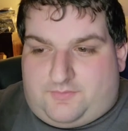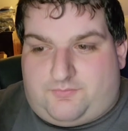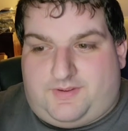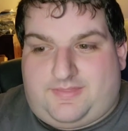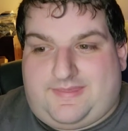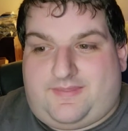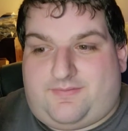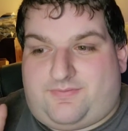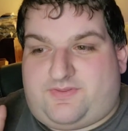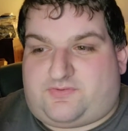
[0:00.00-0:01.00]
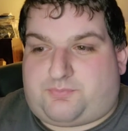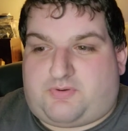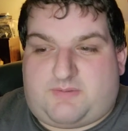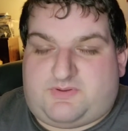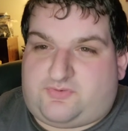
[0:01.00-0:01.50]
This
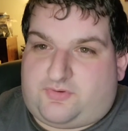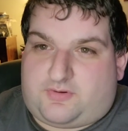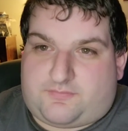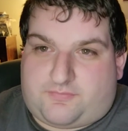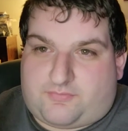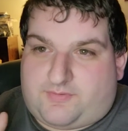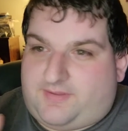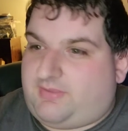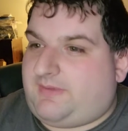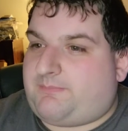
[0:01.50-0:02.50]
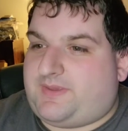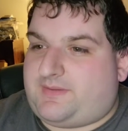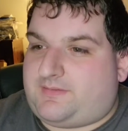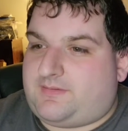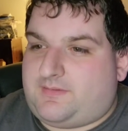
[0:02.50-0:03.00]
premise could have really
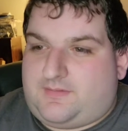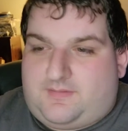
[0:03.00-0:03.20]
been...